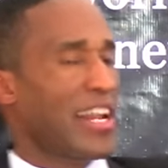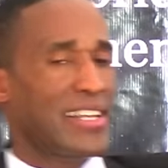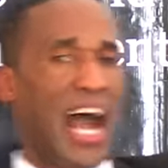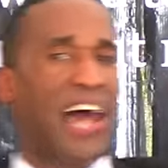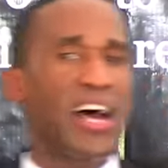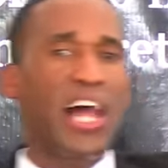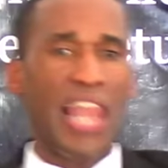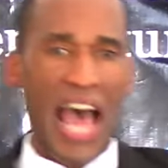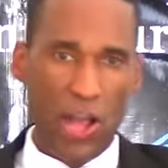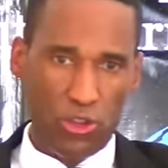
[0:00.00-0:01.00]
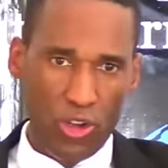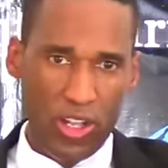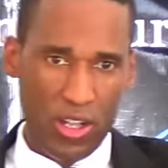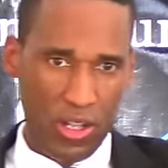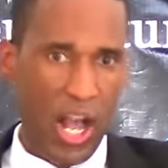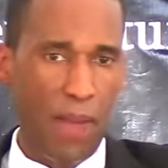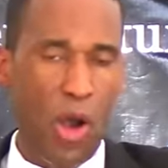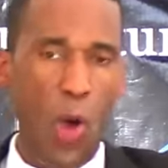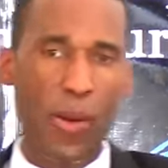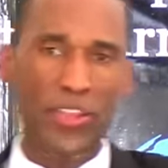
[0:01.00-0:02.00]
that God allowed to
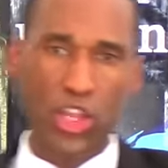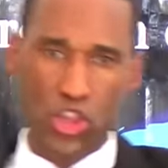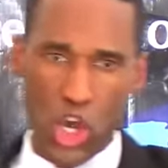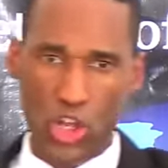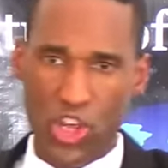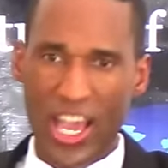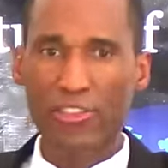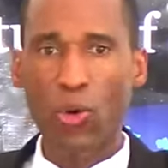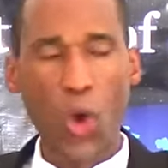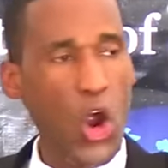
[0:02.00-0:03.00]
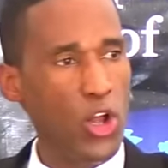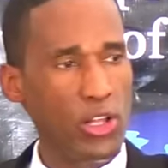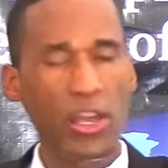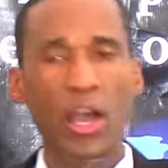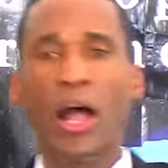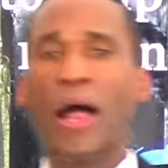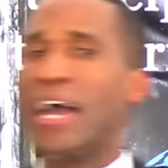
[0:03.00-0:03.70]
come upon the church and the world